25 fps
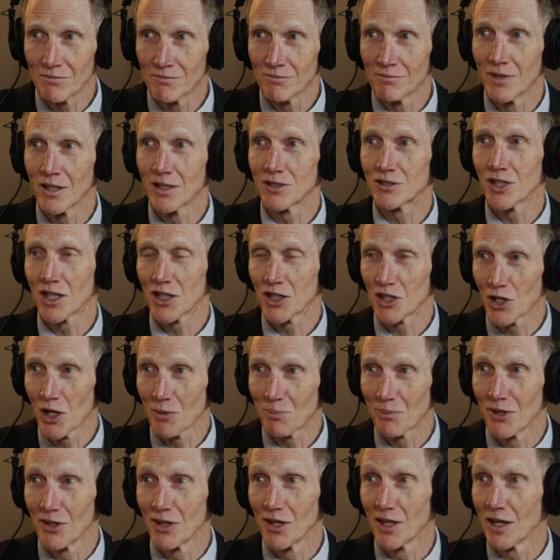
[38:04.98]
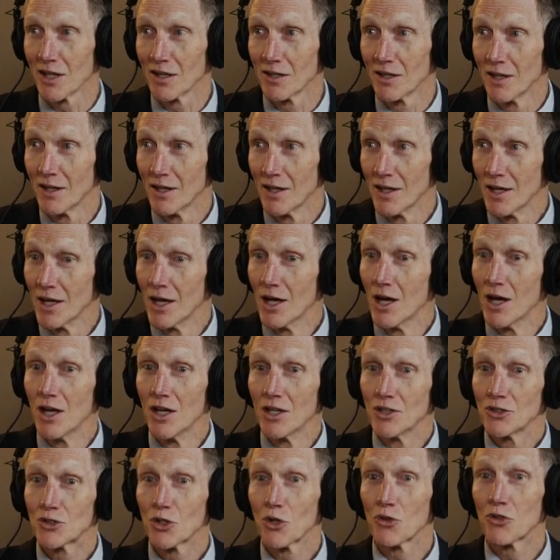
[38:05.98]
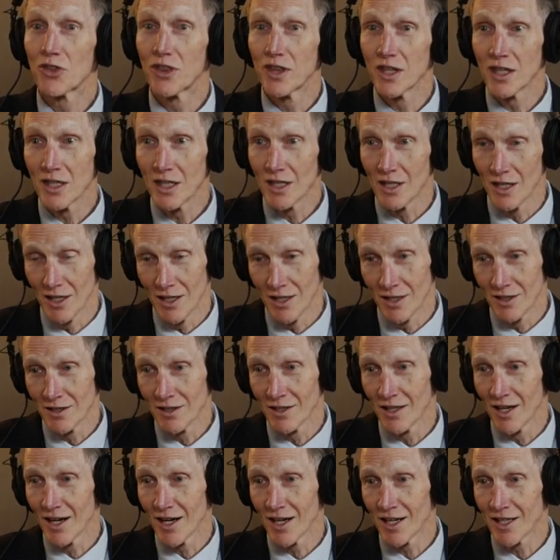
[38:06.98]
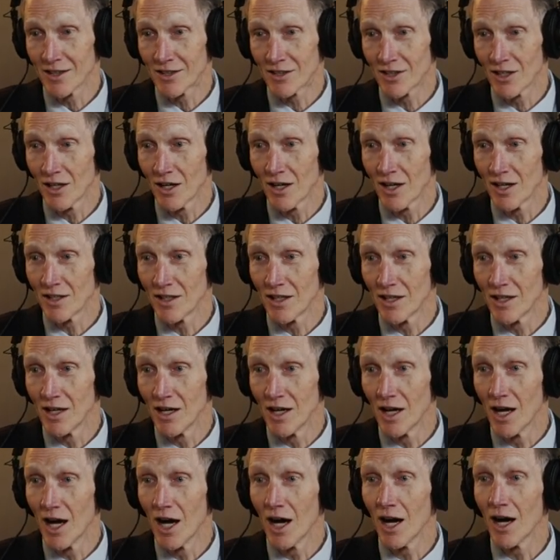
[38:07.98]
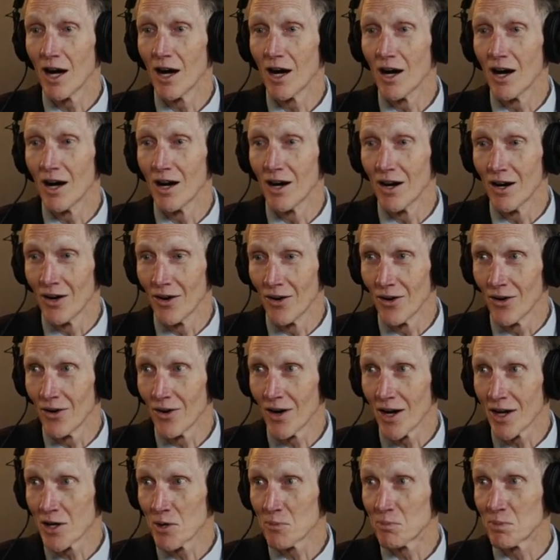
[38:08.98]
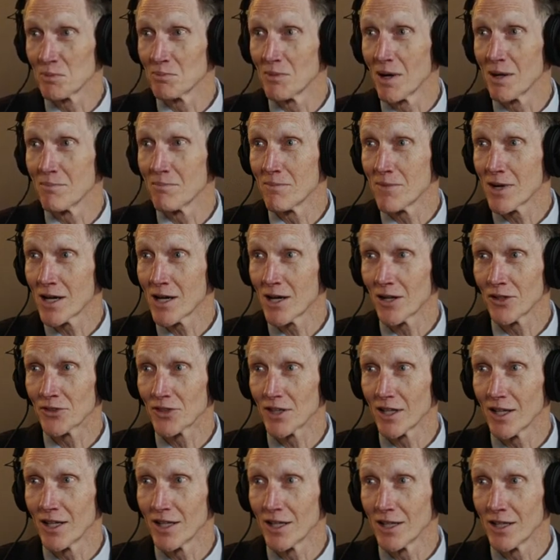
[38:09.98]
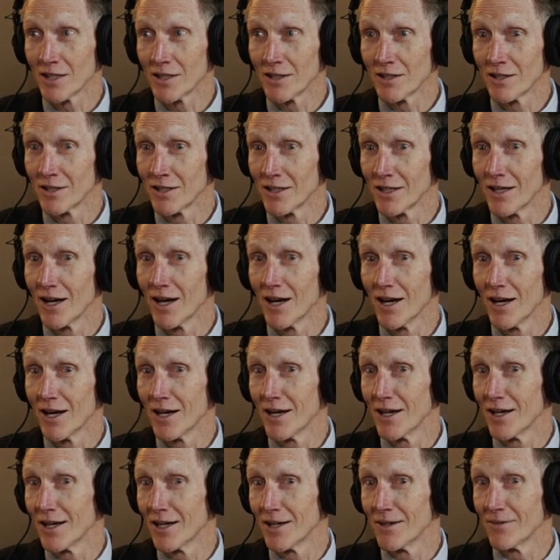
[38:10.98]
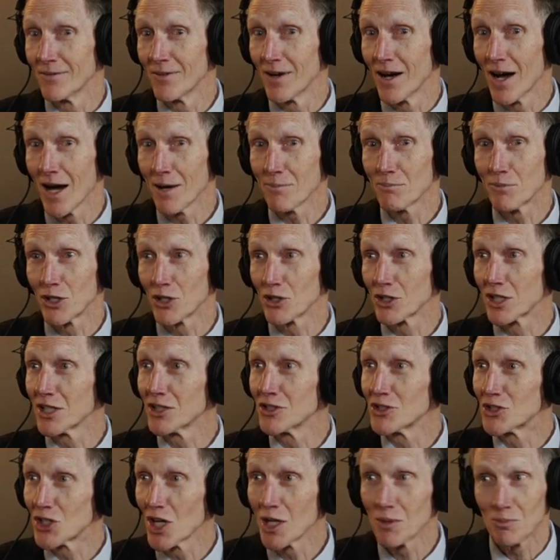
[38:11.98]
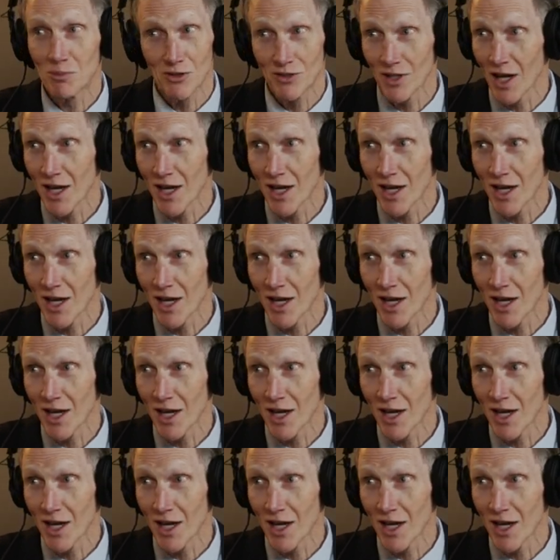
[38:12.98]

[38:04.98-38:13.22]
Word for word: might take you up on that." So then I thought, uh-oh, I opened my mouth, and um, I better get in shape because